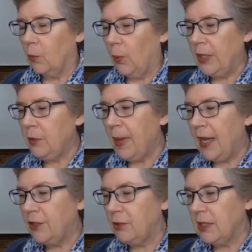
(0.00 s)
When your
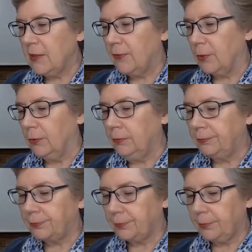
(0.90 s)
pantry is
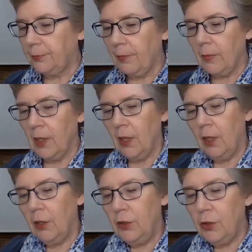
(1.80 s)
full,
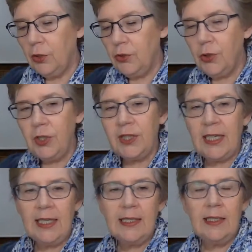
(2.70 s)
you can do
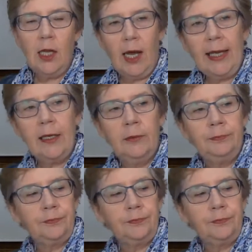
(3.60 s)
things like